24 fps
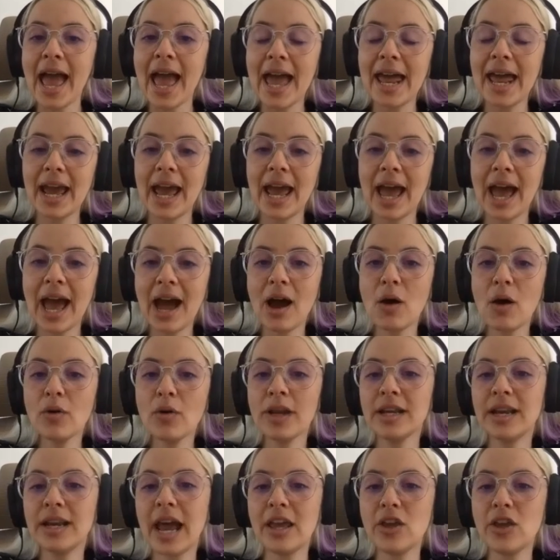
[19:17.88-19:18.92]
and how
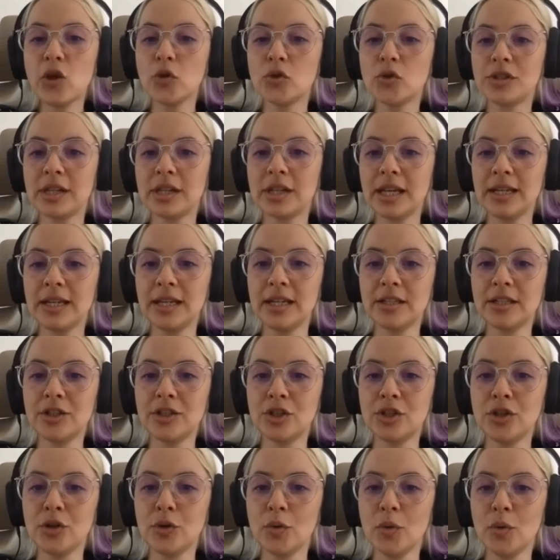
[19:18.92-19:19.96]
can i use data
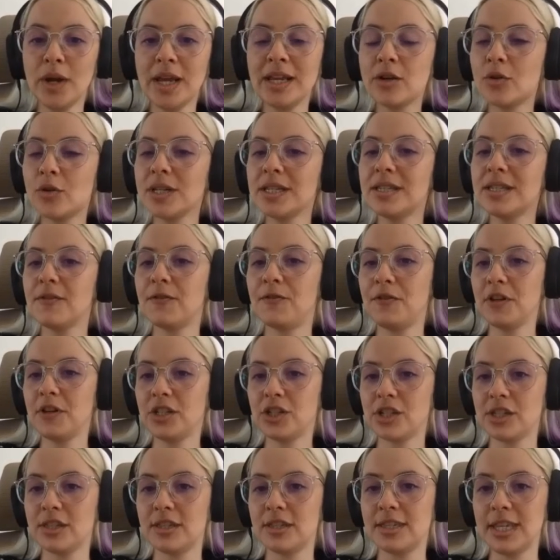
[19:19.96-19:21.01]
to increase
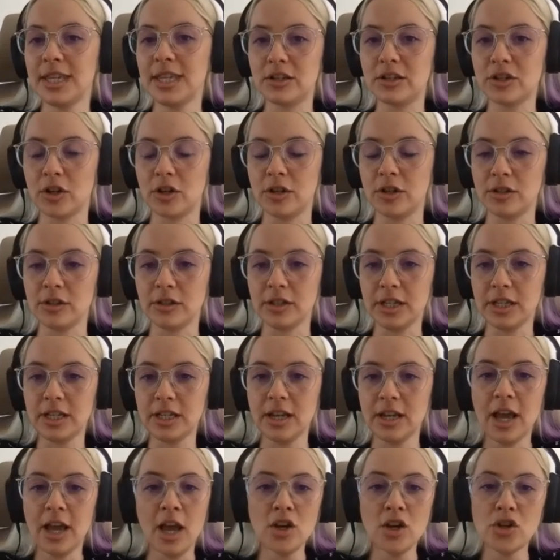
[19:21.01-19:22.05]
efficiency internally
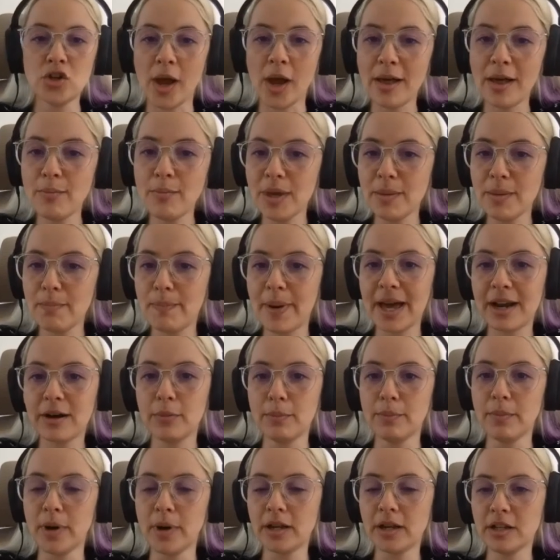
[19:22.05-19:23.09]
to help me better
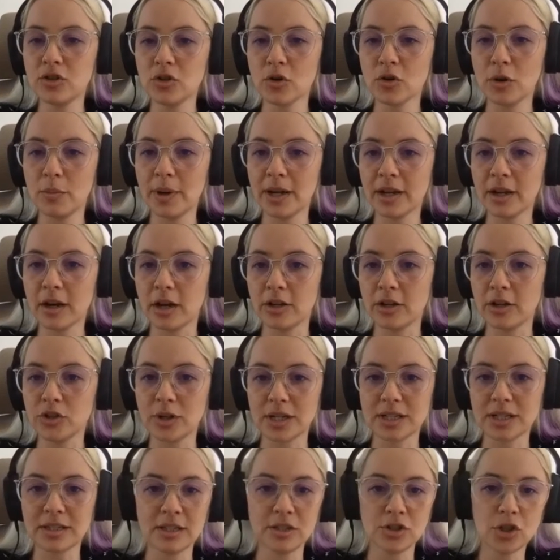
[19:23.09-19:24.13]
monitor my
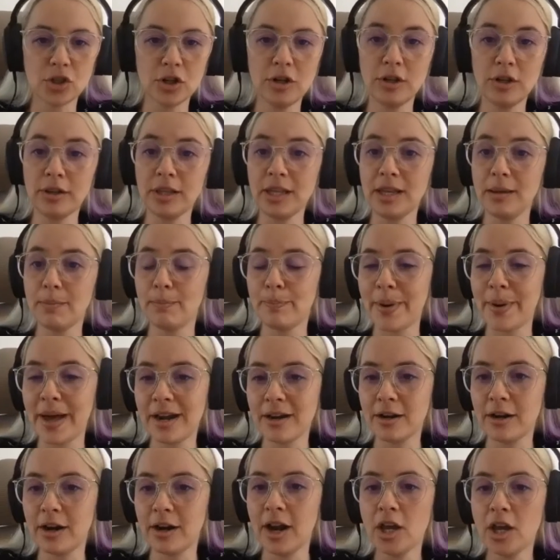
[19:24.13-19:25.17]
contracts internally
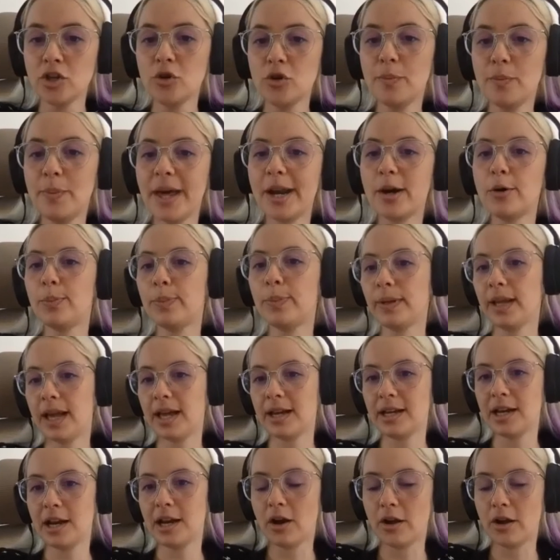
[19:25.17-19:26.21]
better do better
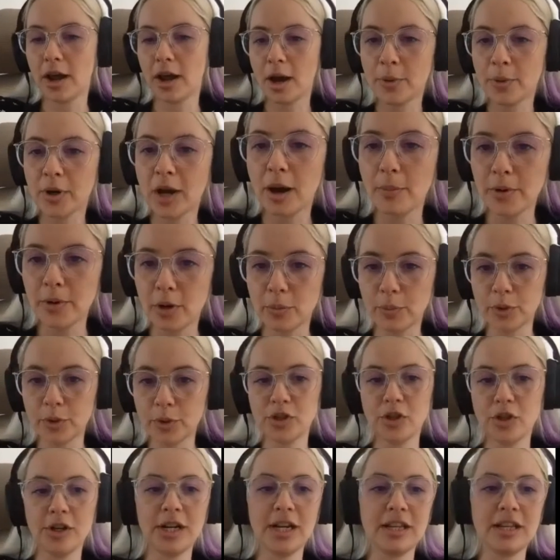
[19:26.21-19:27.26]
planning on upcoming
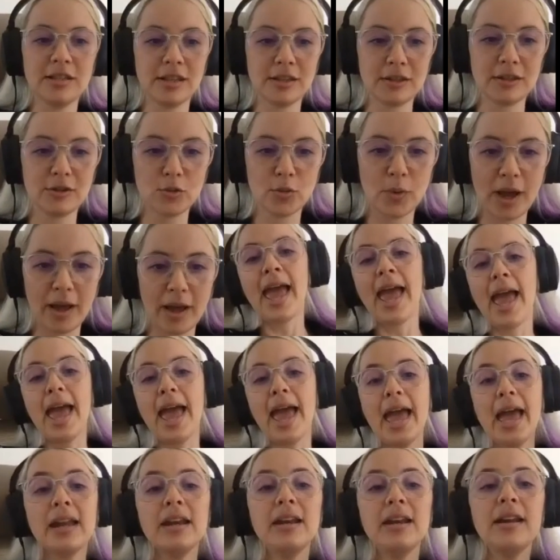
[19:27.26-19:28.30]
opportunities as well
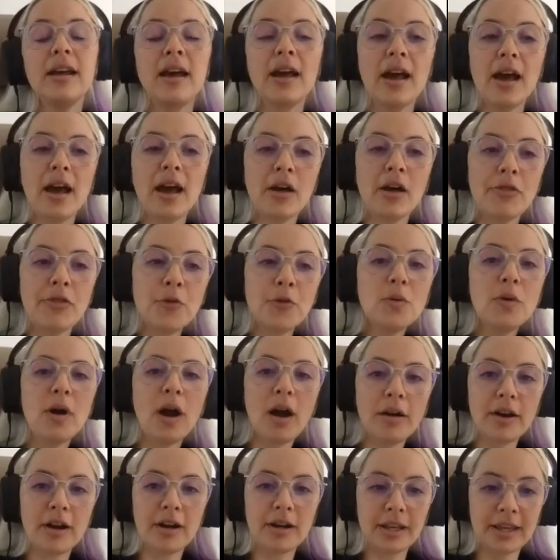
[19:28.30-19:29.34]
and
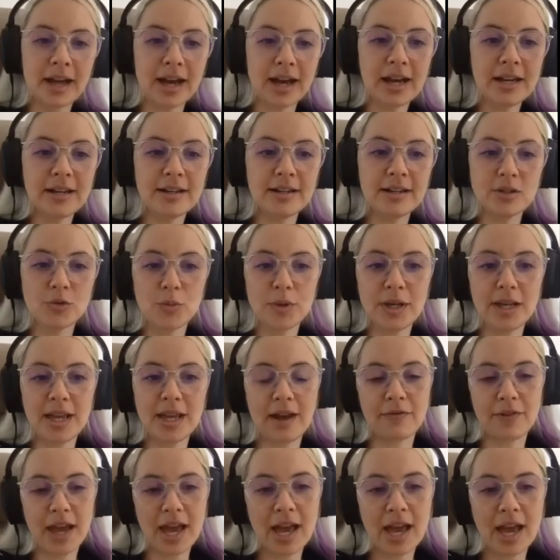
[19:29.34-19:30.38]
throughout our guidance we
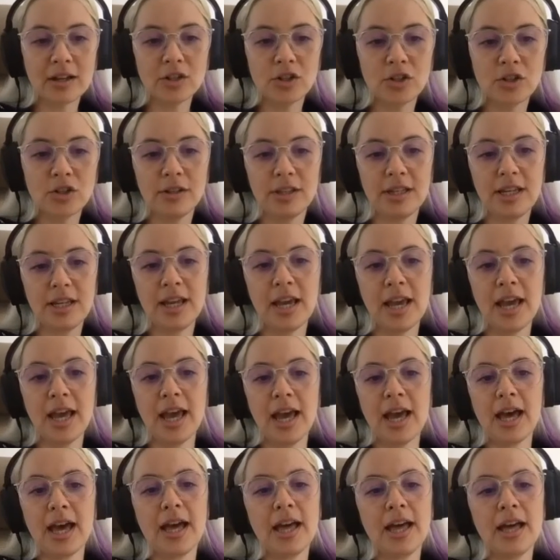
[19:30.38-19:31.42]
have actually
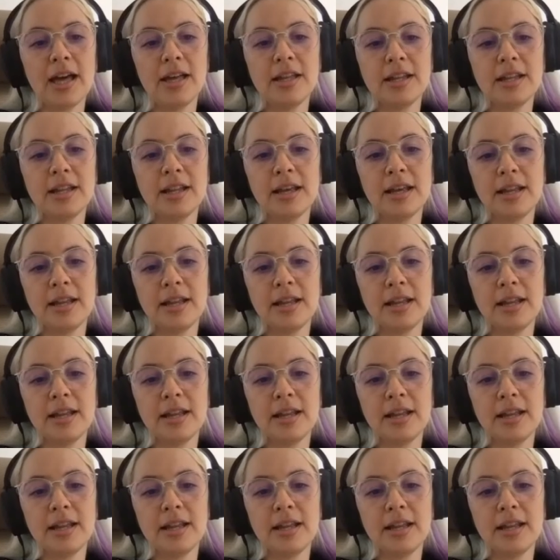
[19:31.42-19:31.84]
uh,